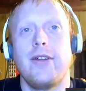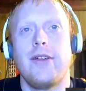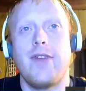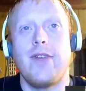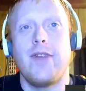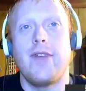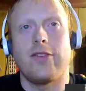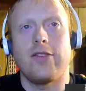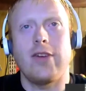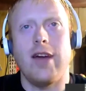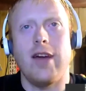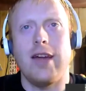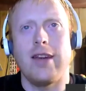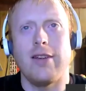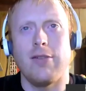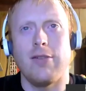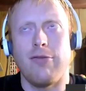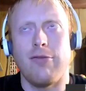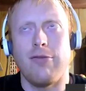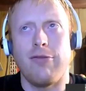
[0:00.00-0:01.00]
That's
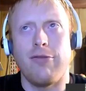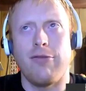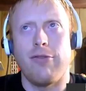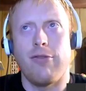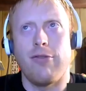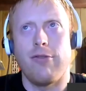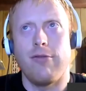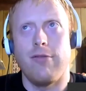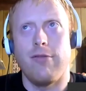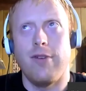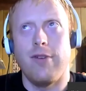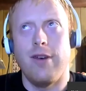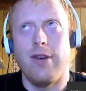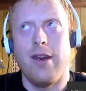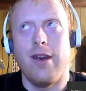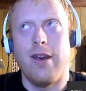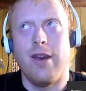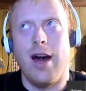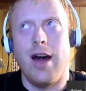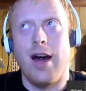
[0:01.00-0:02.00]
kind of
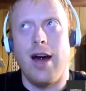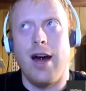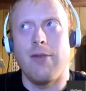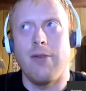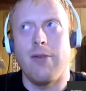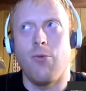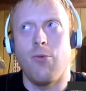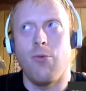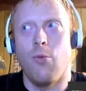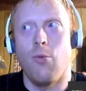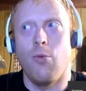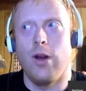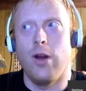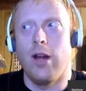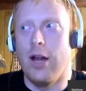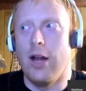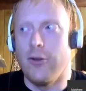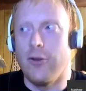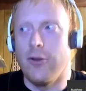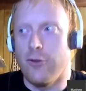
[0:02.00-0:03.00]
not
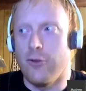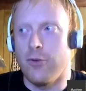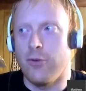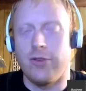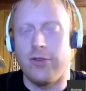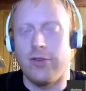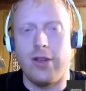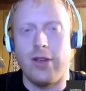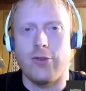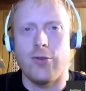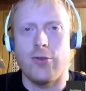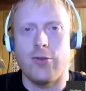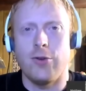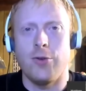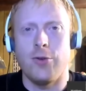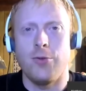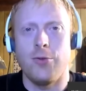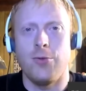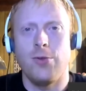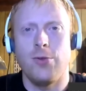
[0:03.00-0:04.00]
100%
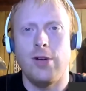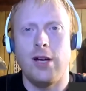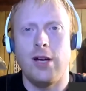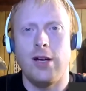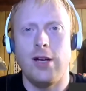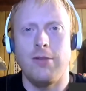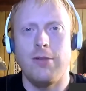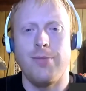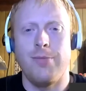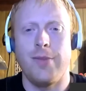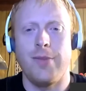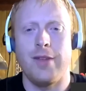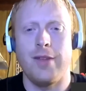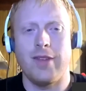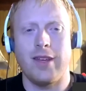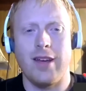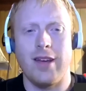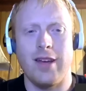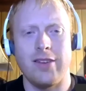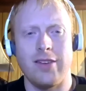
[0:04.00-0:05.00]
true in
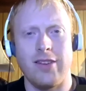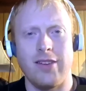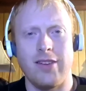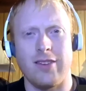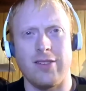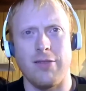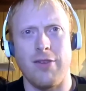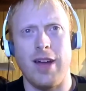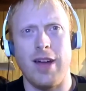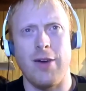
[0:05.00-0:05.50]
the context of